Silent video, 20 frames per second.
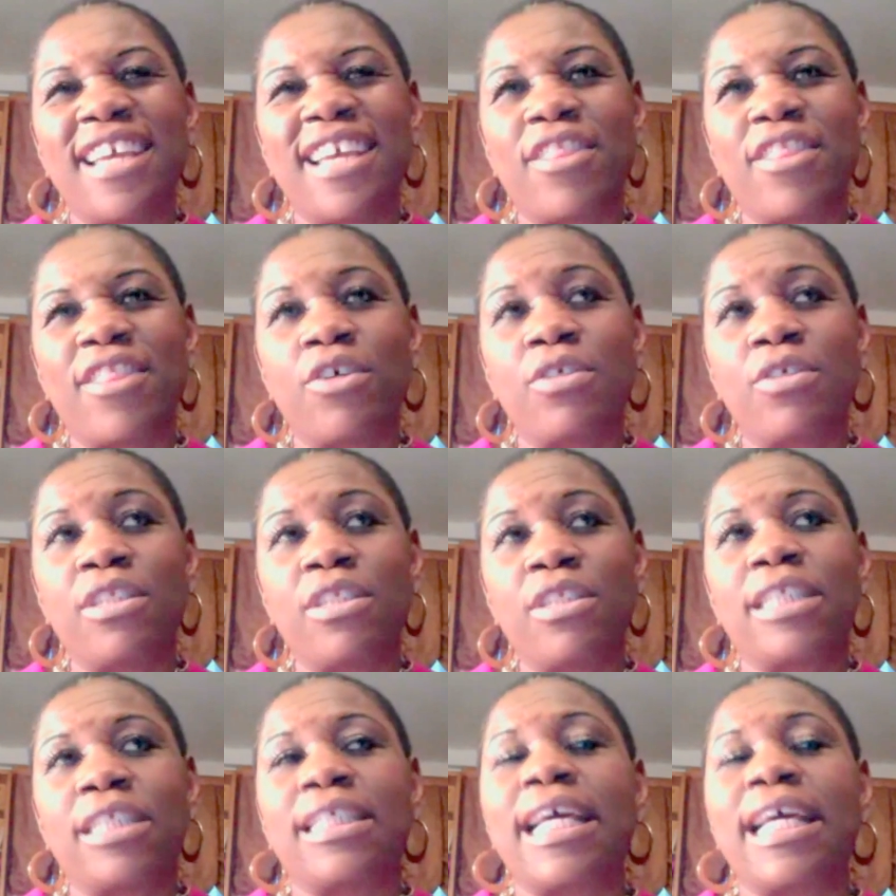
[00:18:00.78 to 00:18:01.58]
at those
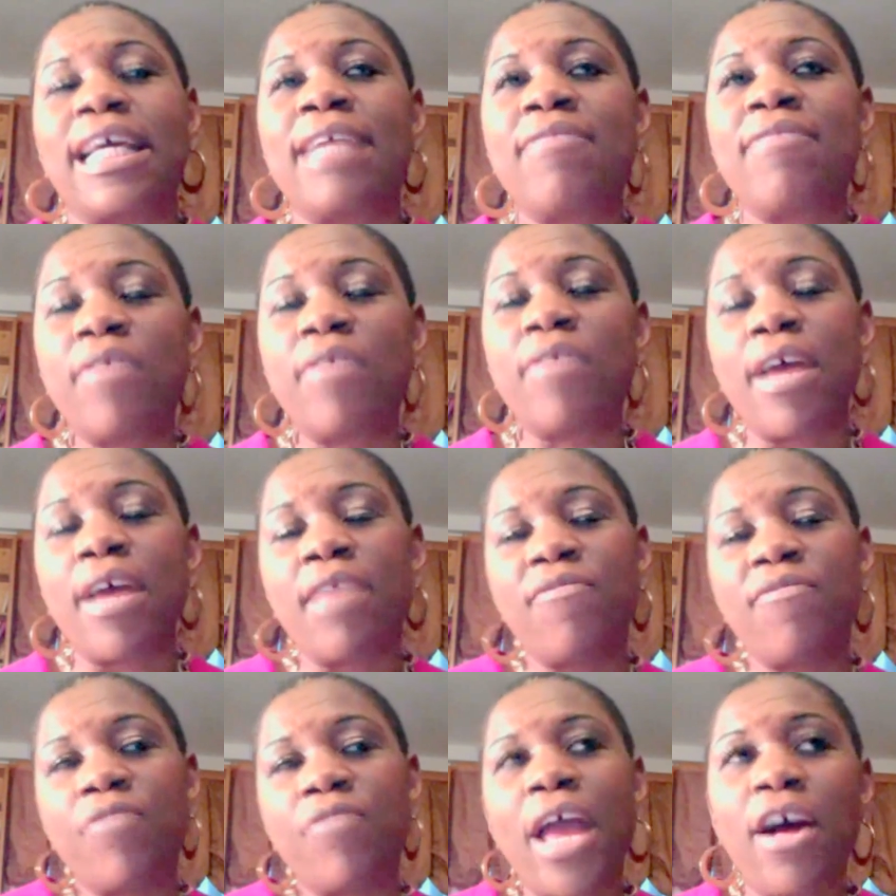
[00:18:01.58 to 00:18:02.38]
things. And
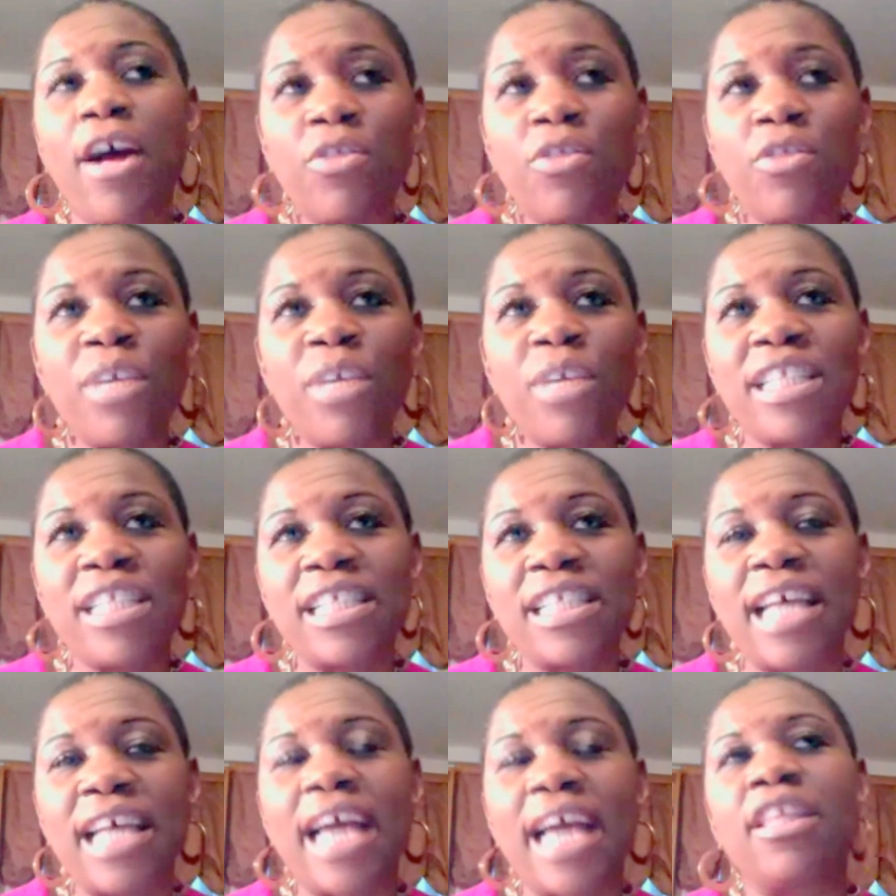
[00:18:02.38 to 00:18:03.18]
for health
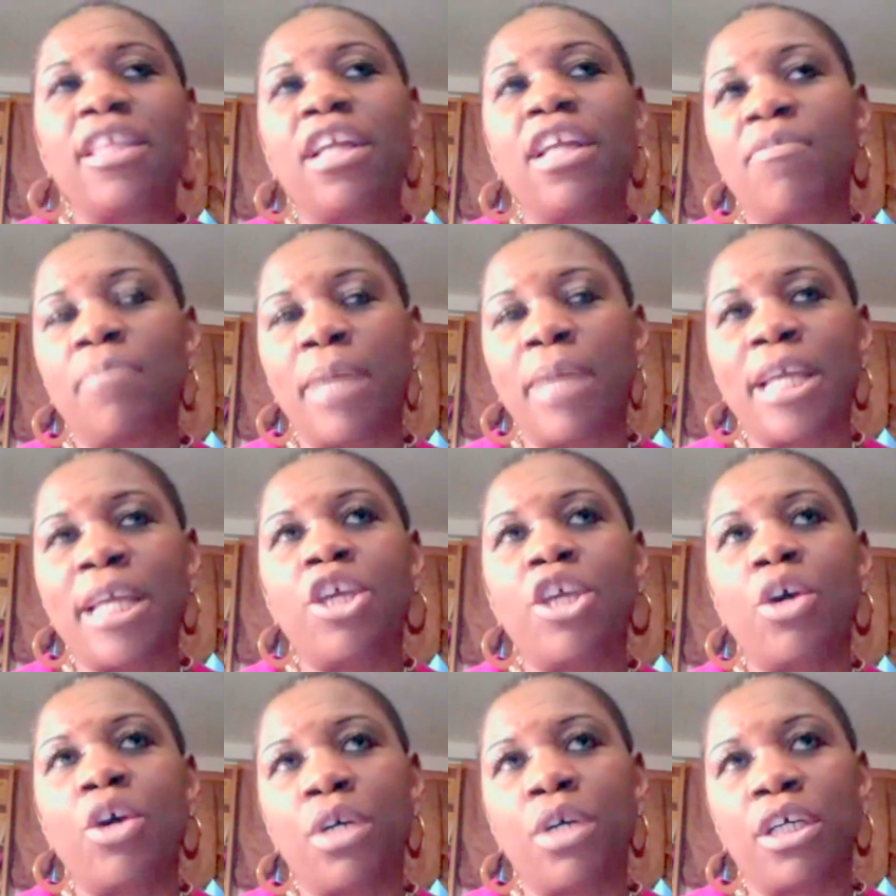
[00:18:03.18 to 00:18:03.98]
reasons, I love my
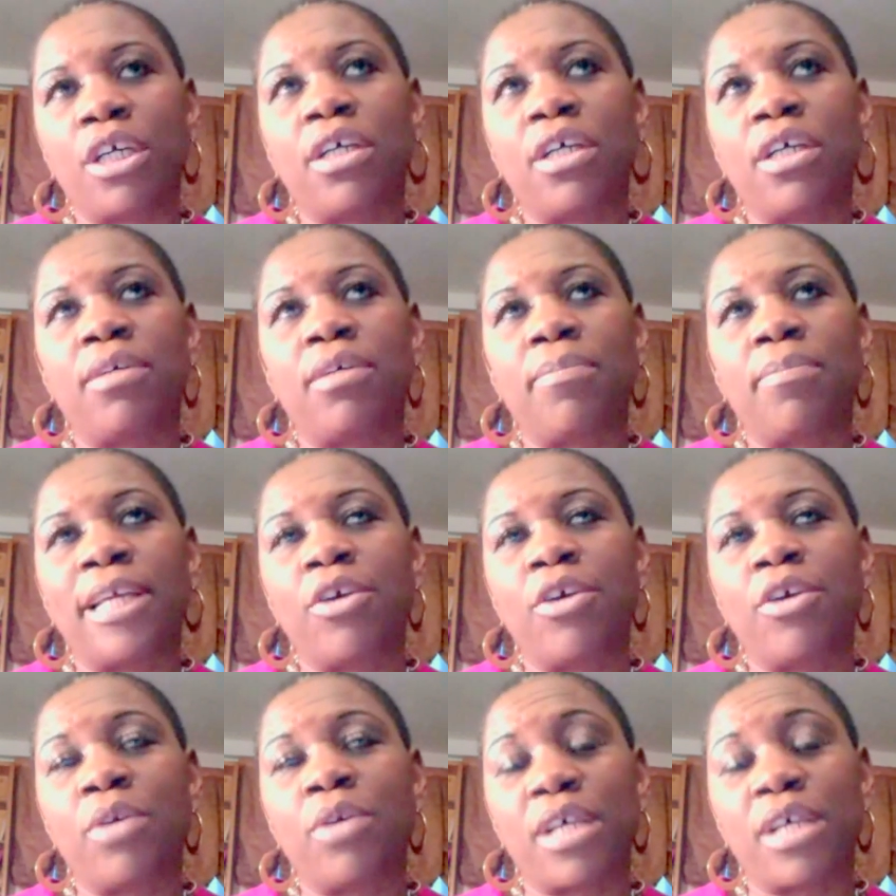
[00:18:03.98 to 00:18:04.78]
yoga
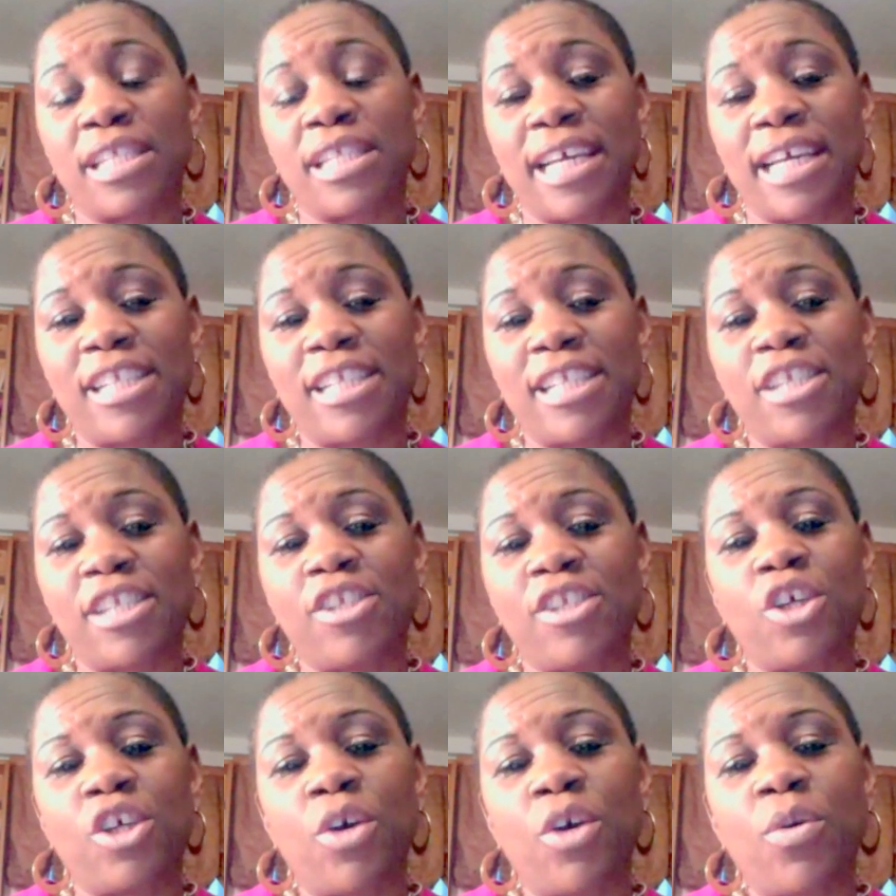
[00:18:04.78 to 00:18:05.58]
sites.
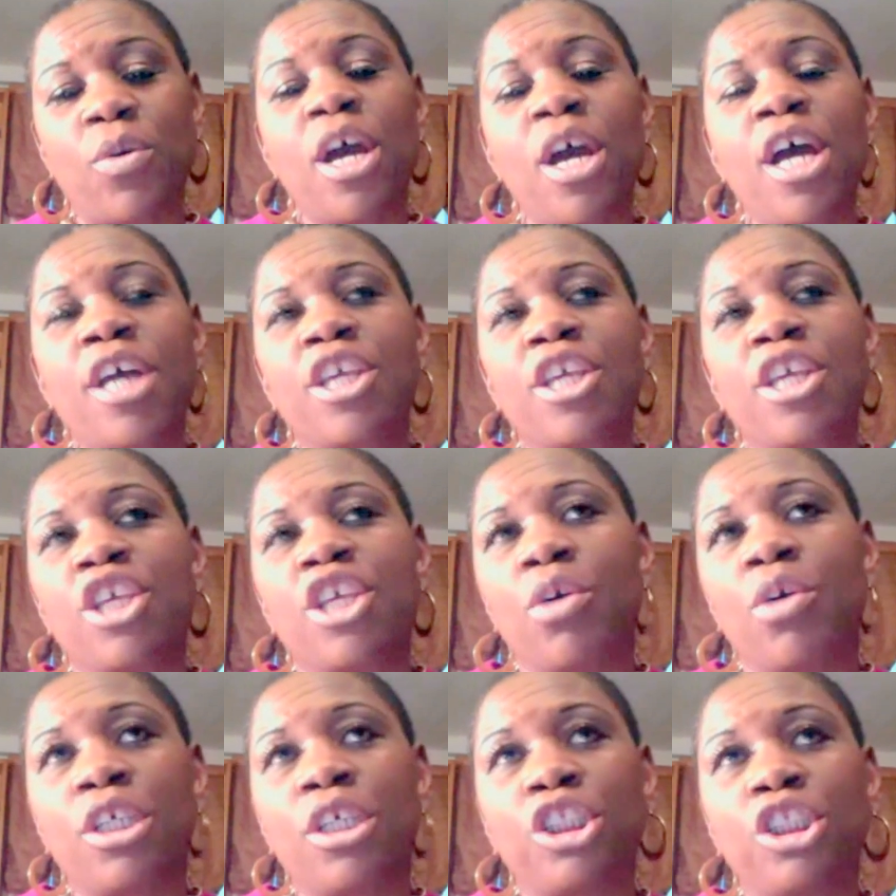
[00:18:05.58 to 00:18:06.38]
So
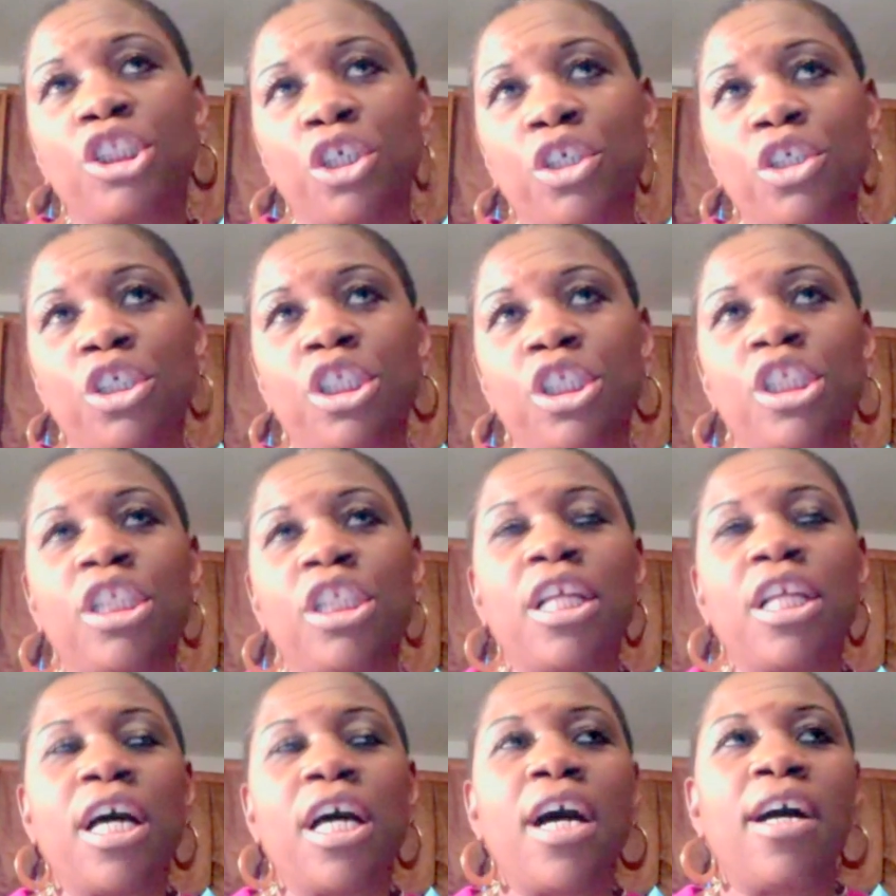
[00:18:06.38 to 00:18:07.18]
Yoga
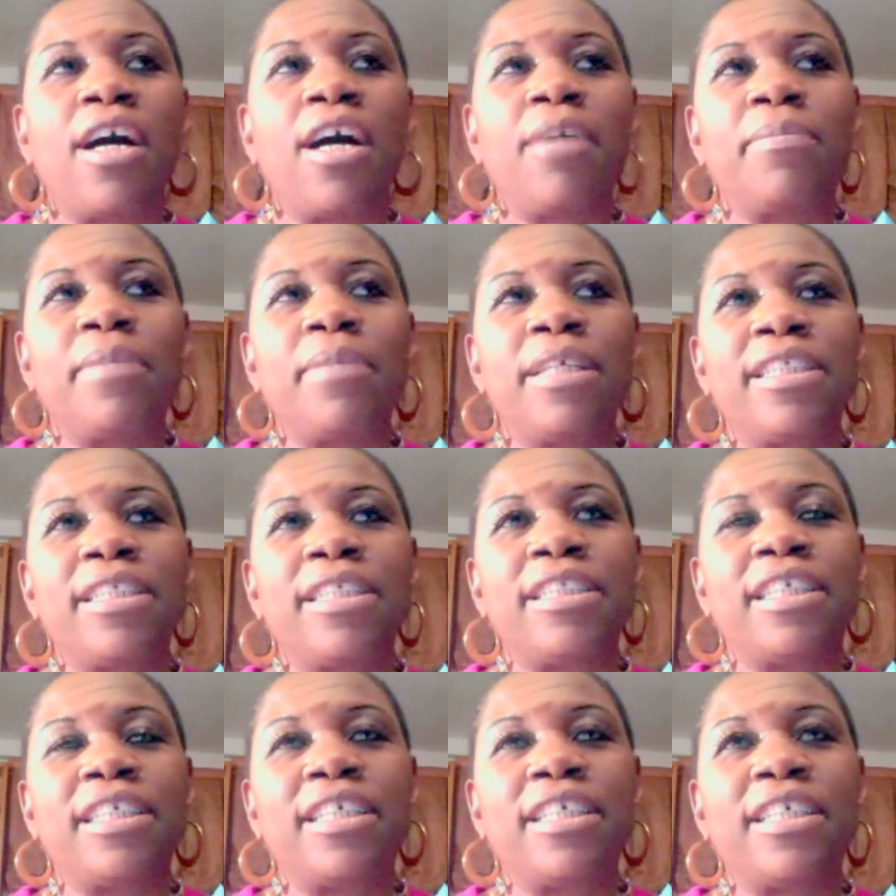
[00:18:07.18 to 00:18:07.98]
Journal is
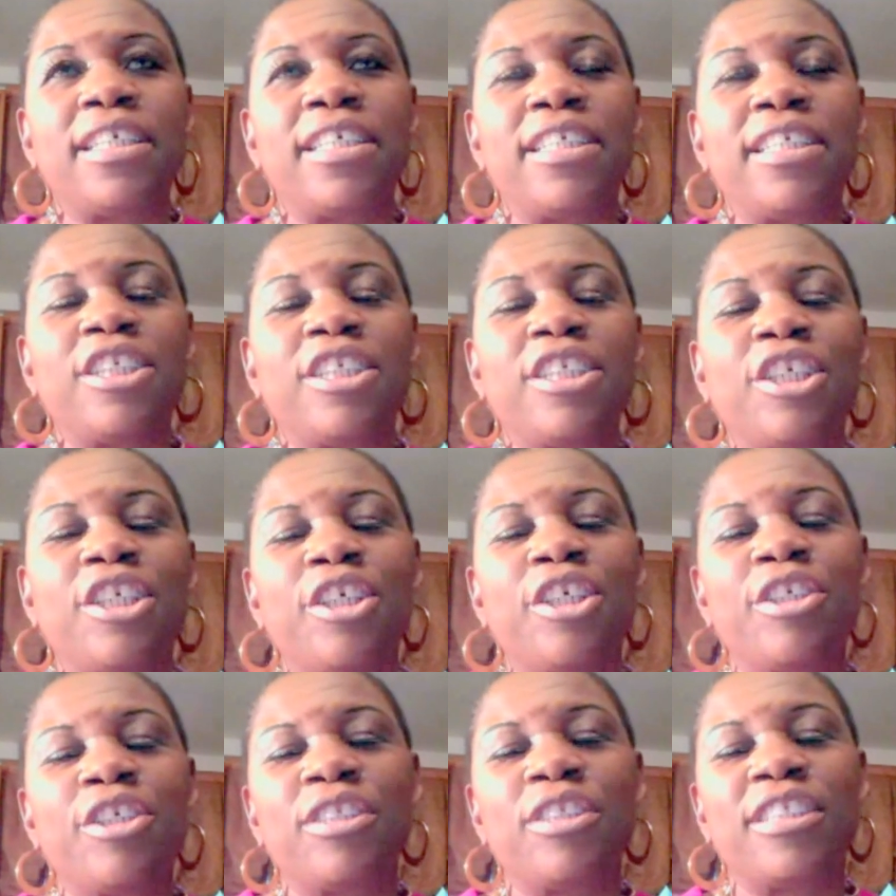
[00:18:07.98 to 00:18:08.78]
a
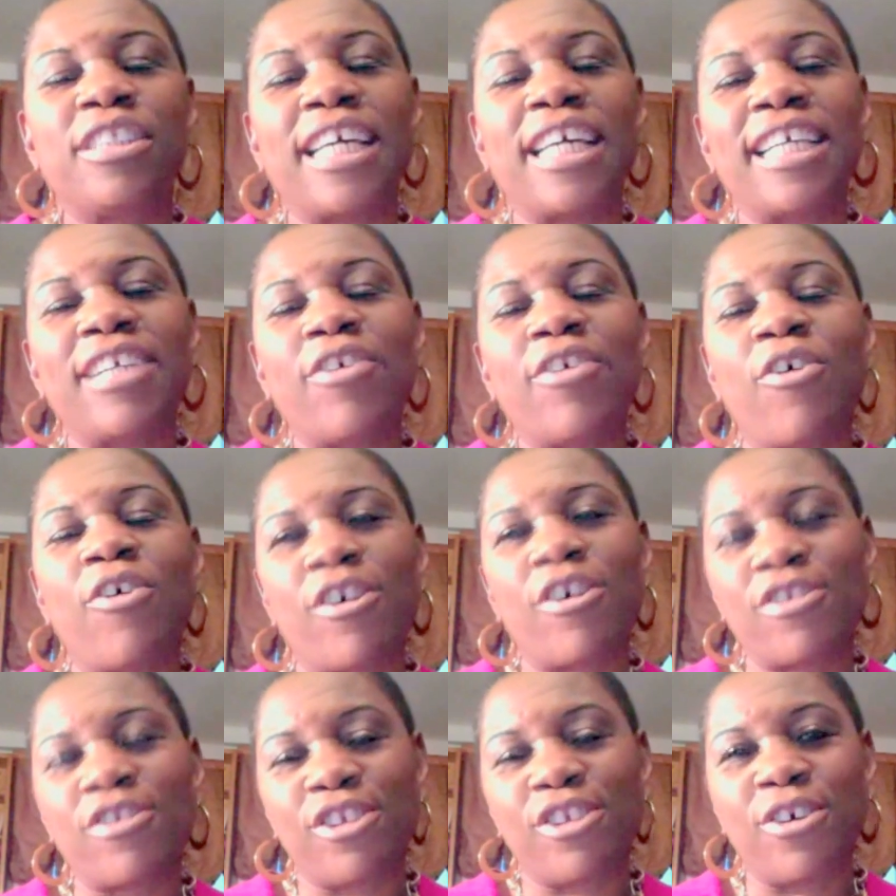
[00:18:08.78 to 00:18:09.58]
good site
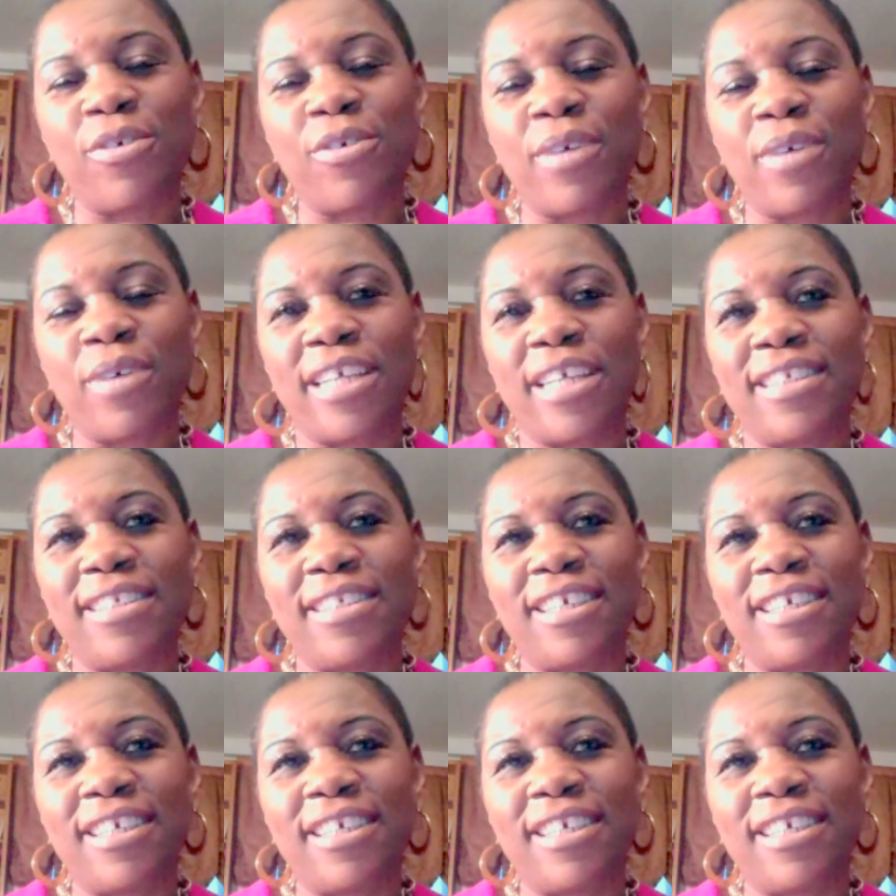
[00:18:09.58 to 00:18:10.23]
also. And